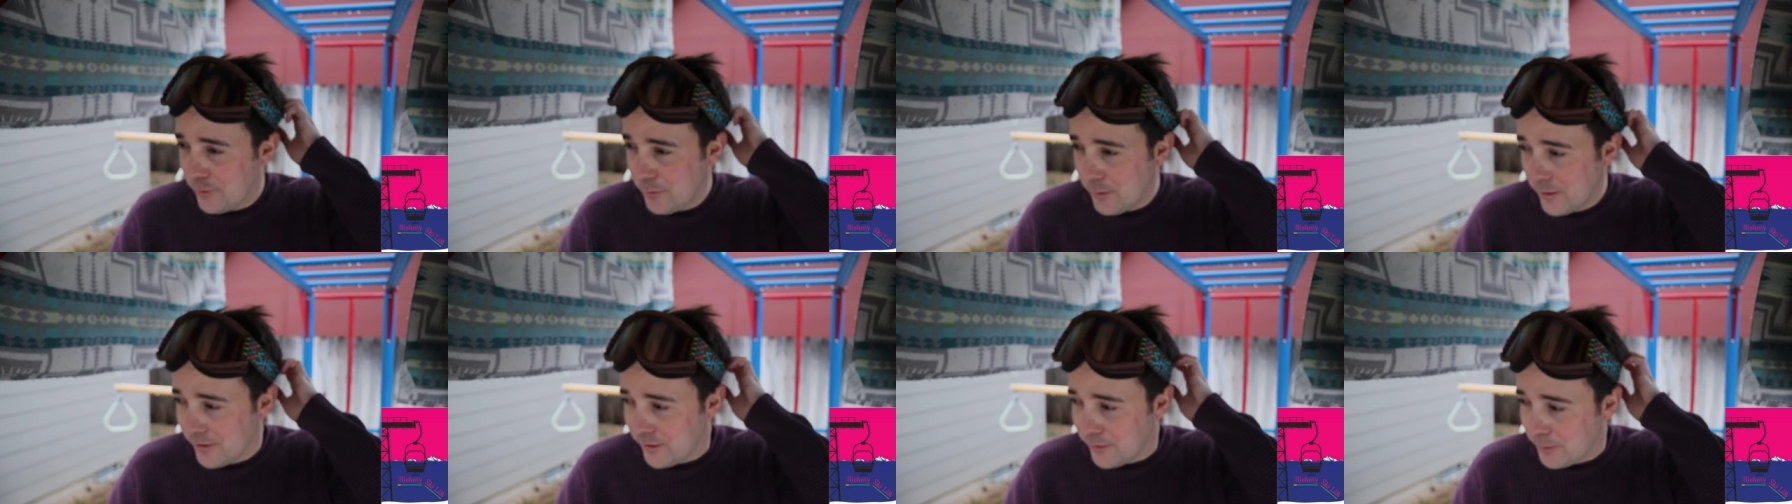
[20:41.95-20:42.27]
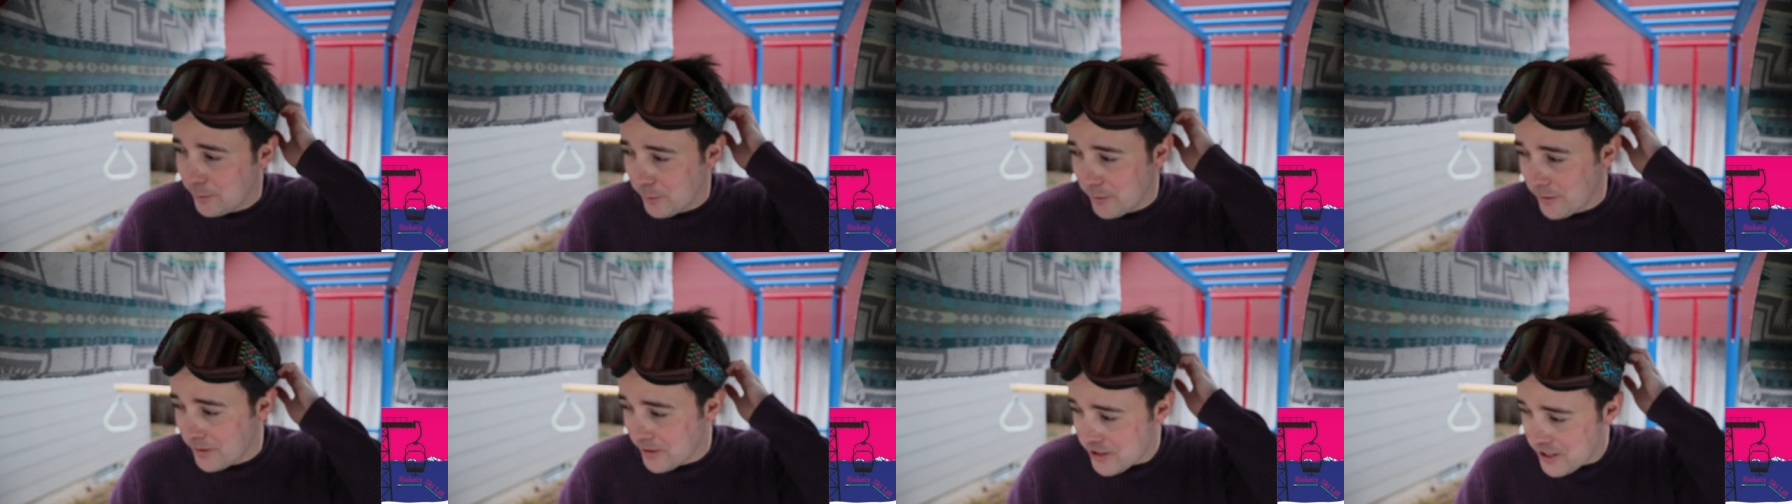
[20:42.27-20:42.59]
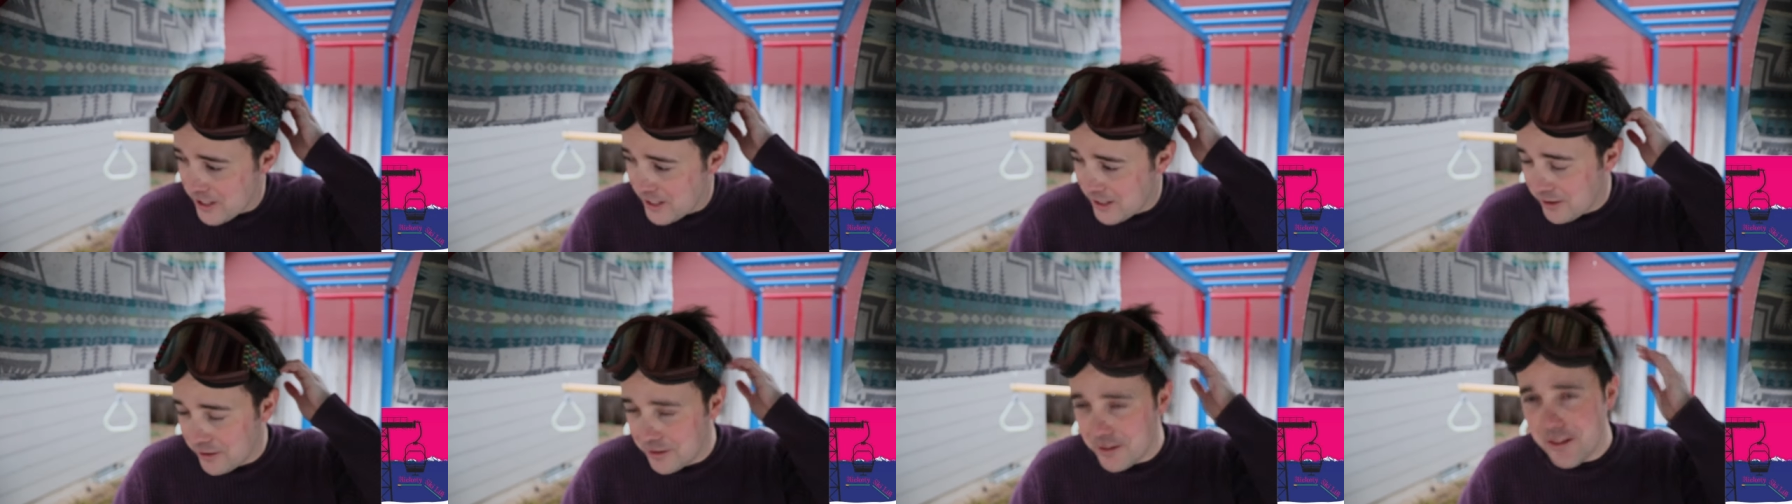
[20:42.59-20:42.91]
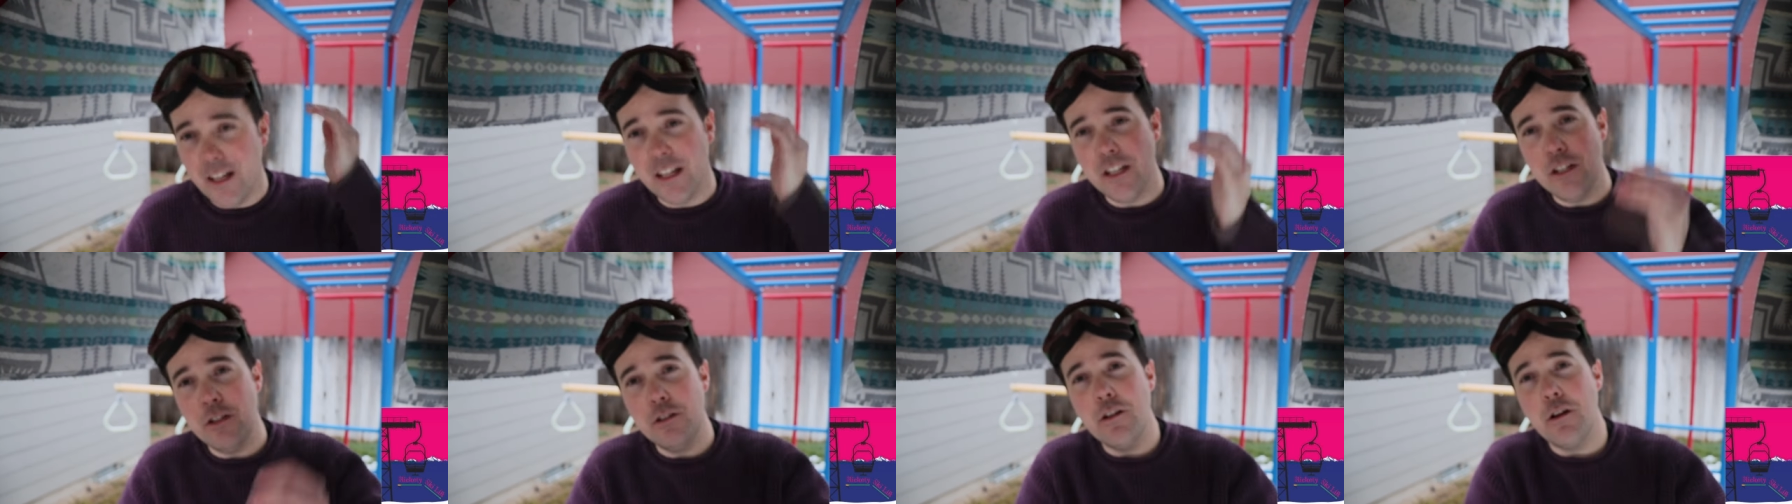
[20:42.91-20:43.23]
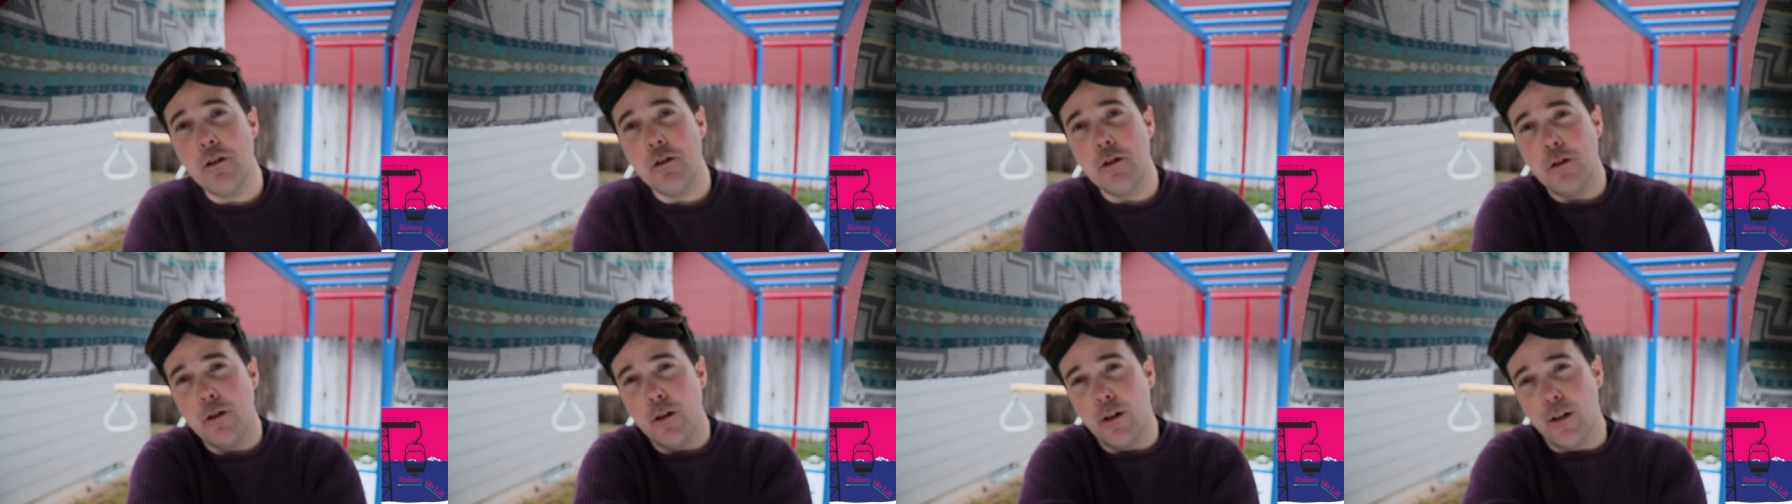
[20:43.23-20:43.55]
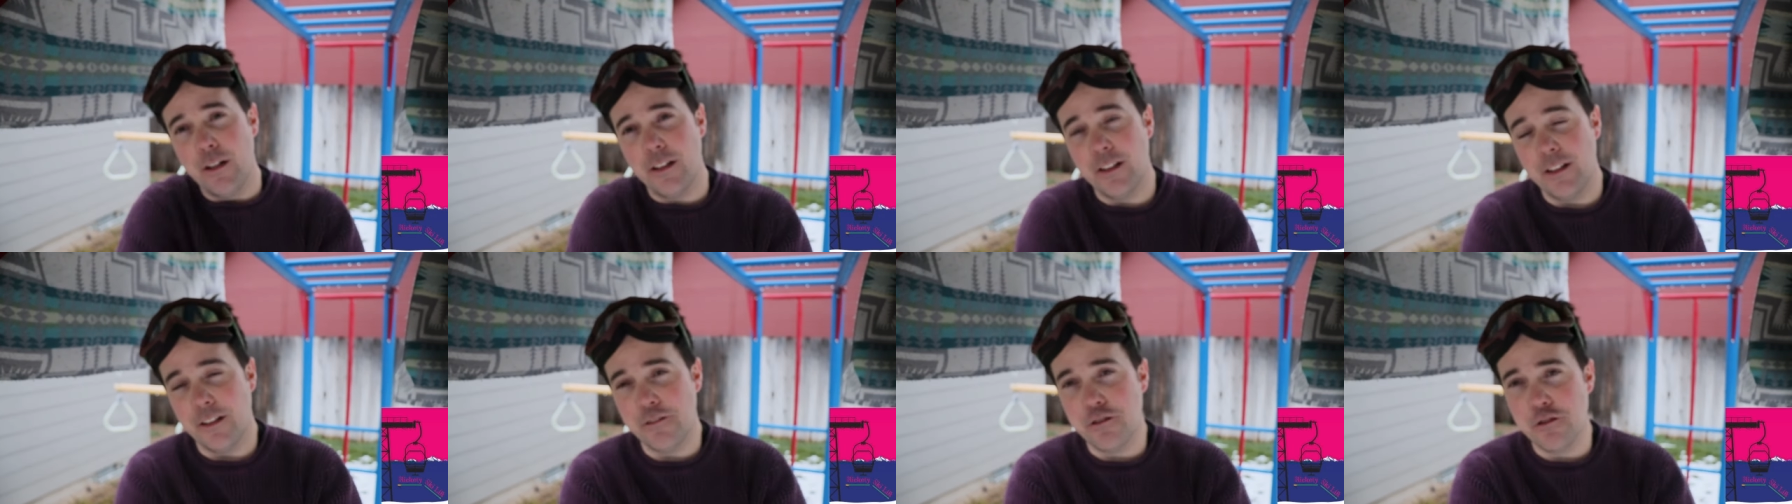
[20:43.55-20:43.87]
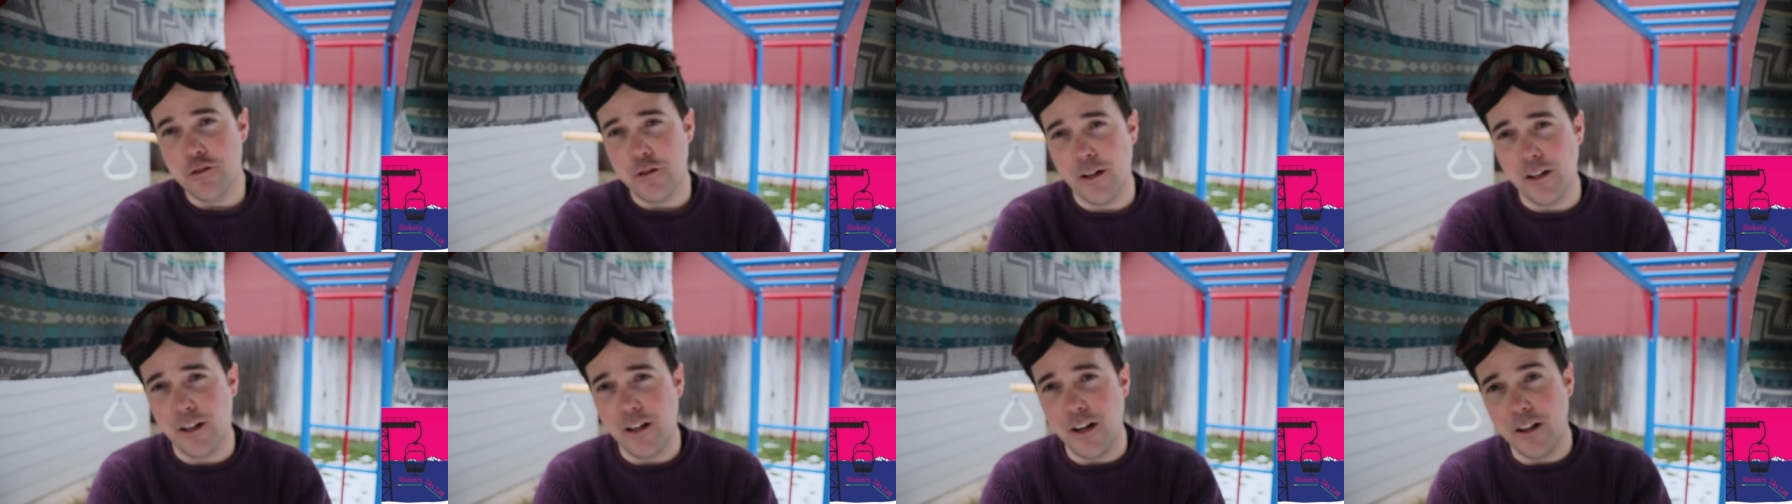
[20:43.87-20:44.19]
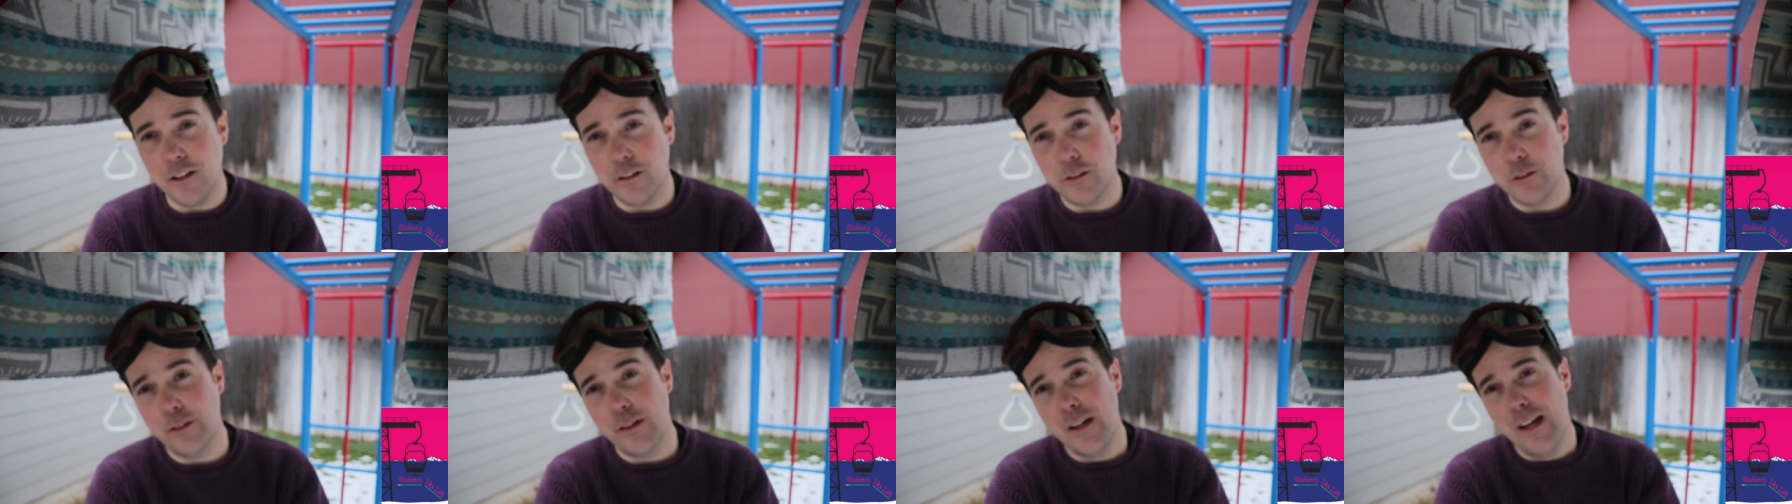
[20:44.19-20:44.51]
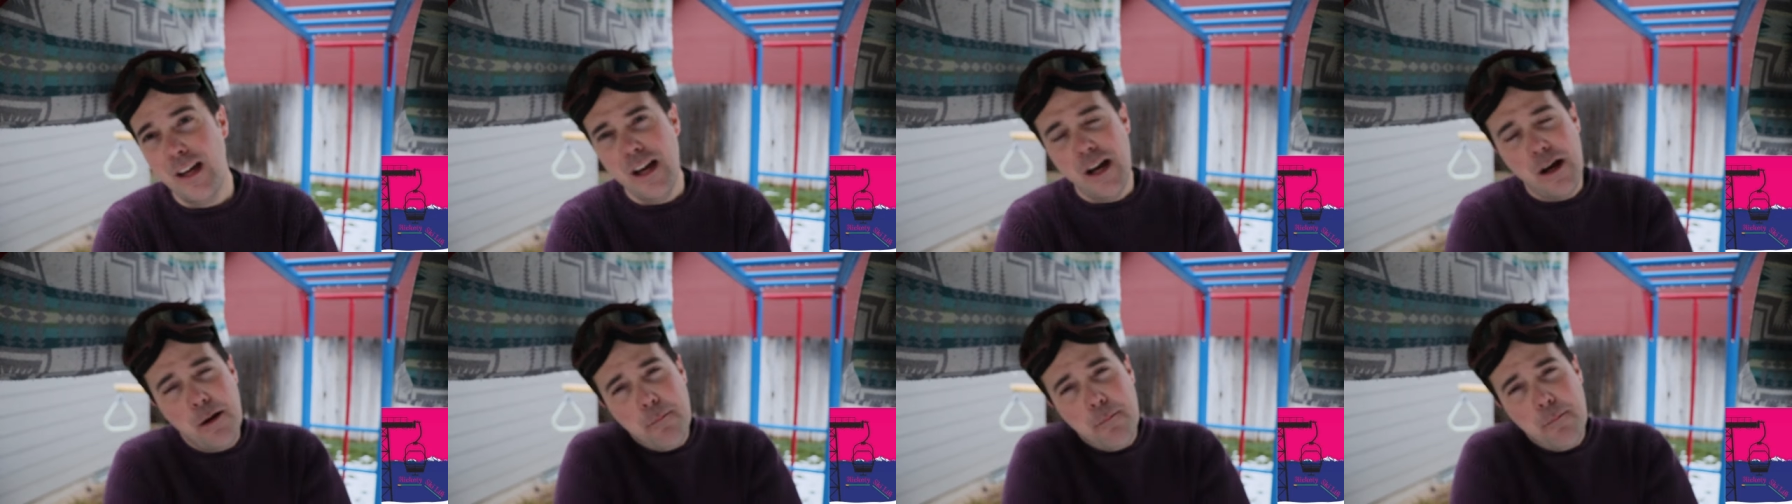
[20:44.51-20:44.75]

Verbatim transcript: you want to support the channel and you know you already love Shred goggles.